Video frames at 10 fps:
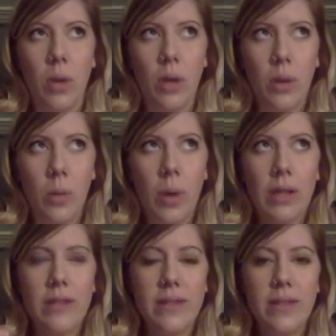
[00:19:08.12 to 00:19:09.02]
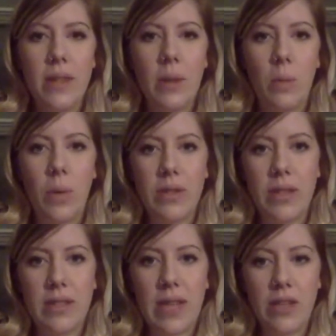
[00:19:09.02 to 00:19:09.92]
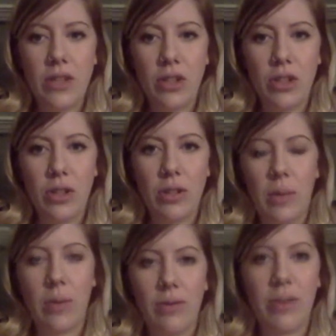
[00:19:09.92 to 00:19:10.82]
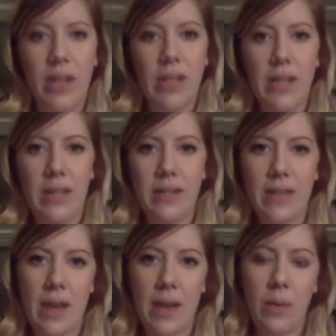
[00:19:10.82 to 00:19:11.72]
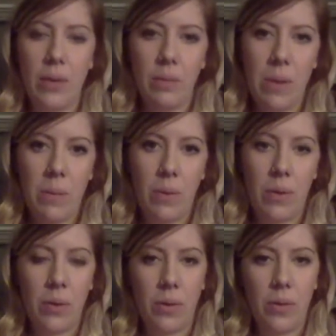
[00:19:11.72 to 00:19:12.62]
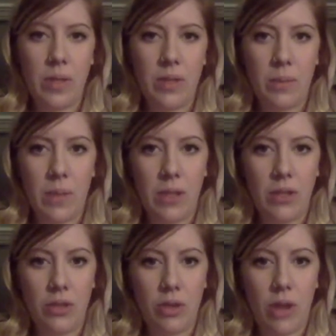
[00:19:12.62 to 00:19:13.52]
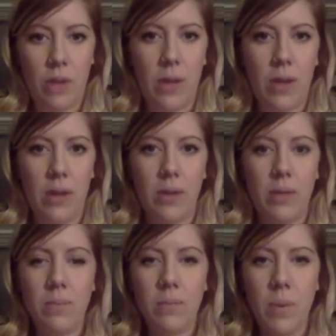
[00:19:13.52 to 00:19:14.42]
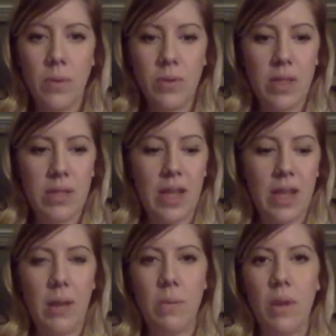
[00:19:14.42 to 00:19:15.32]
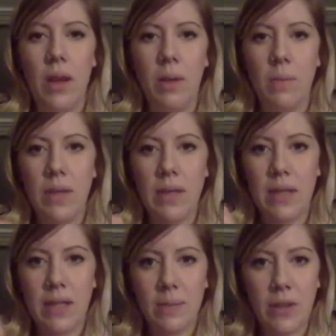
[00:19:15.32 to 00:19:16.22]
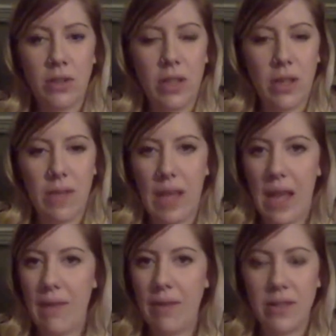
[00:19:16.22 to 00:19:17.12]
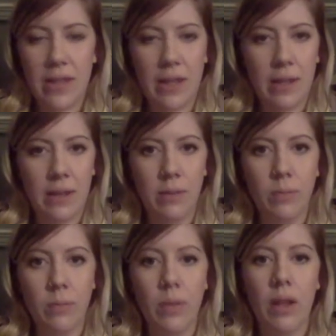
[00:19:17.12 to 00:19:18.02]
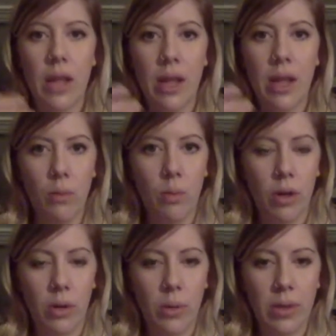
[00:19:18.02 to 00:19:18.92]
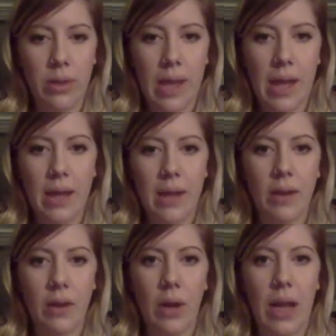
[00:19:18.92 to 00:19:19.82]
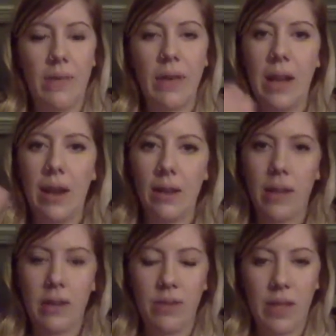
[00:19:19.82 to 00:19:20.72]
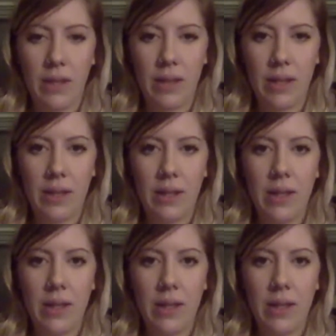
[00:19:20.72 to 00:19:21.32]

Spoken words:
what the danger that we're finding is that with people who have experienced trauma, most of the time, especially if they haven't done a lot of work with that or haven't done a lot of healing,